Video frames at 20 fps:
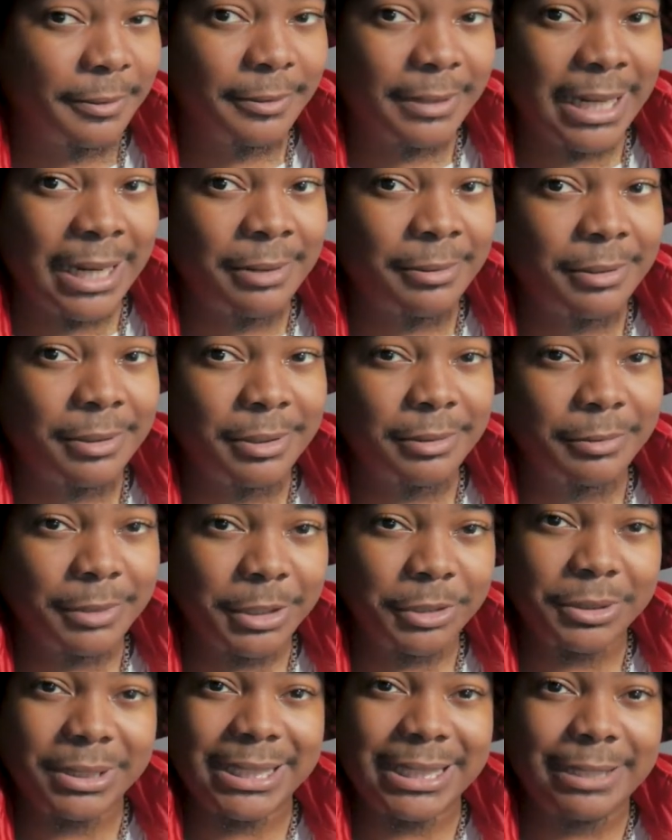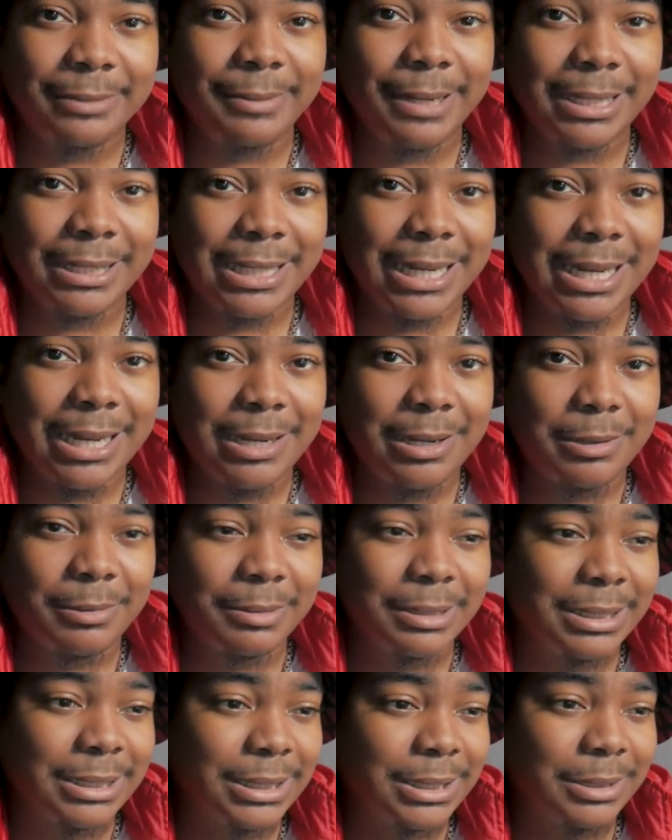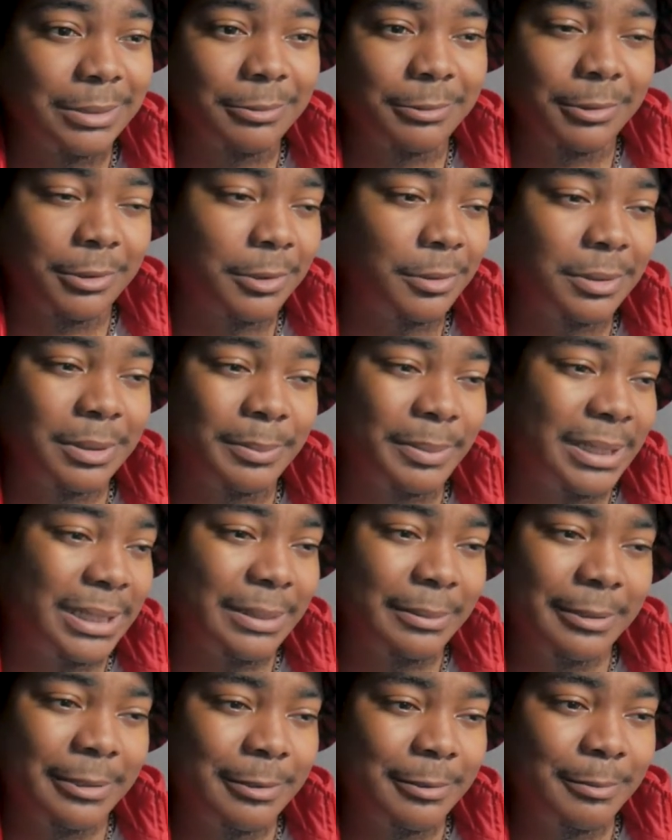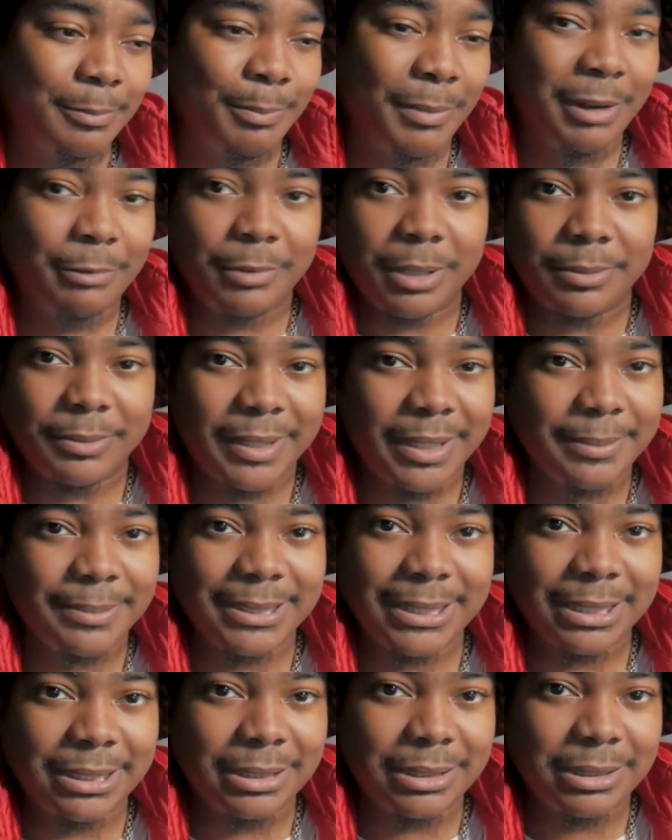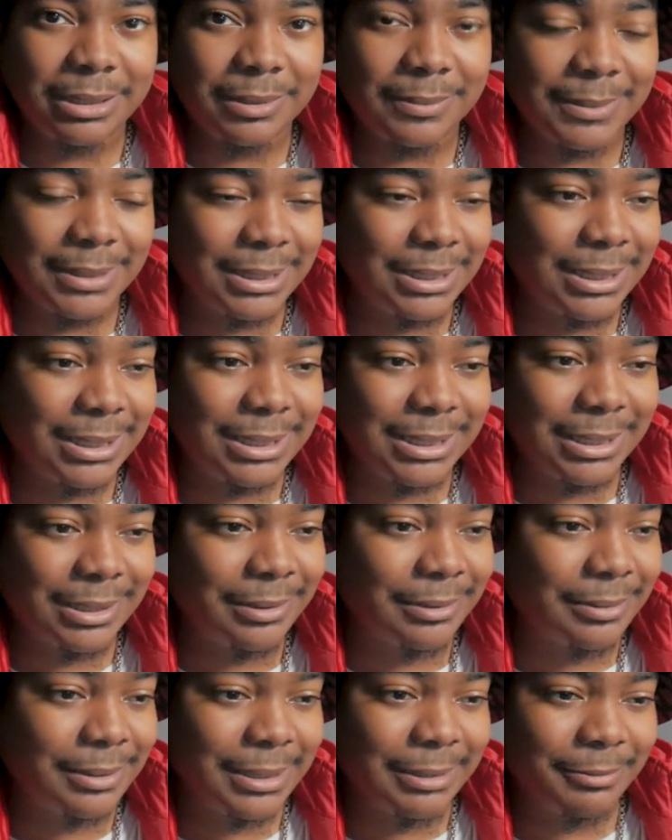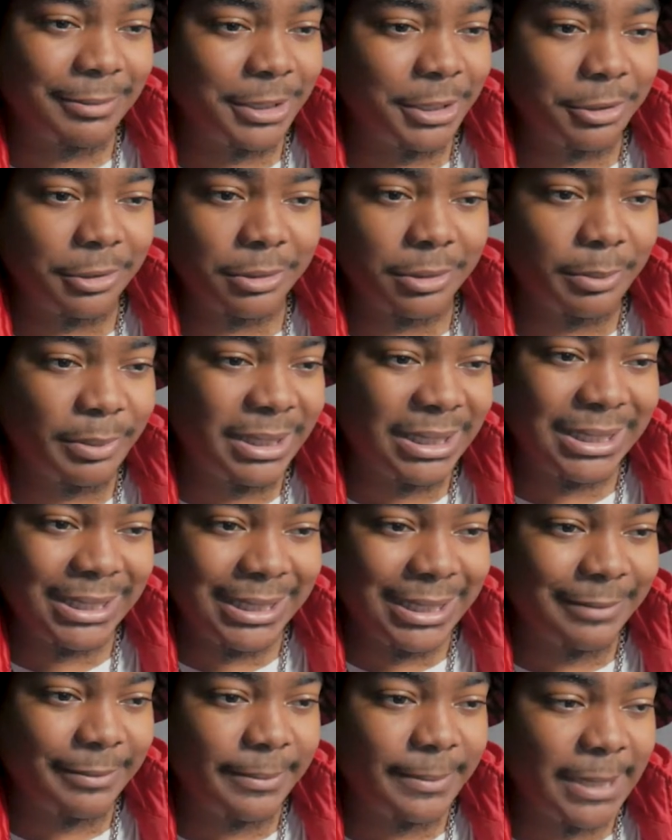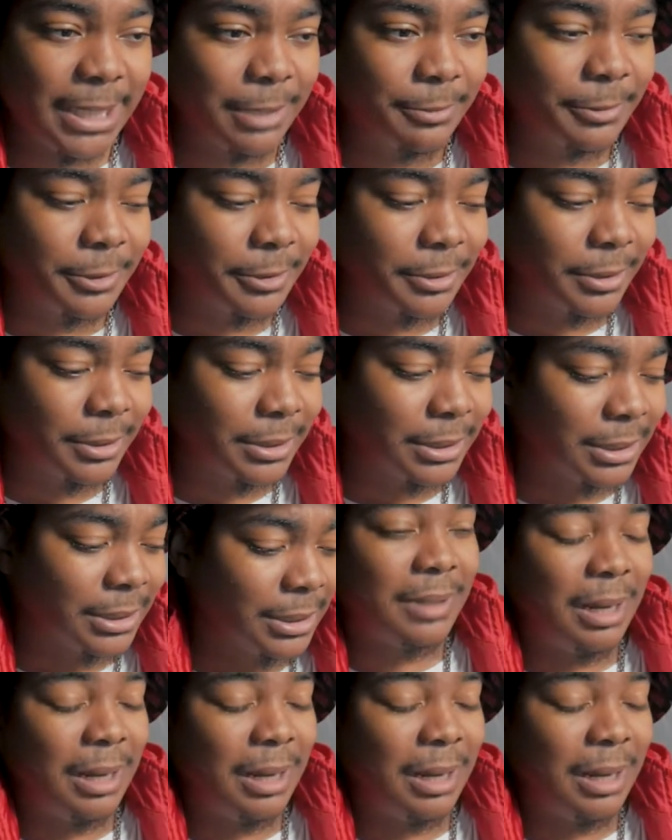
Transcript: or that one. What you're seeing right now is going to be my webcam setup. This is literally what you're going to be seeing from now on.